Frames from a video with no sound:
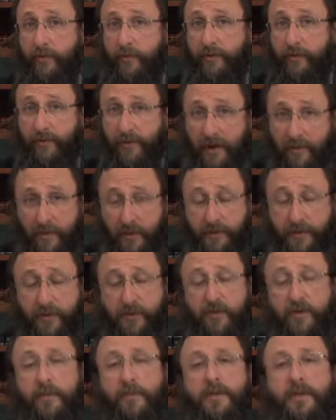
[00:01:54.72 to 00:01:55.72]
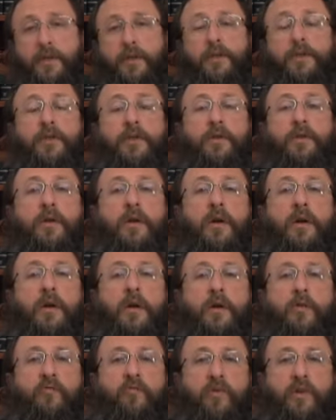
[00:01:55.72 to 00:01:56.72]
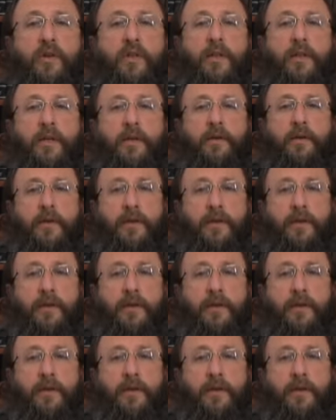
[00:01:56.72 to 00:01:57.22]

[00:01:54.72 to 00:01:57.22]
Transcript: the Rambam's interpretation, really,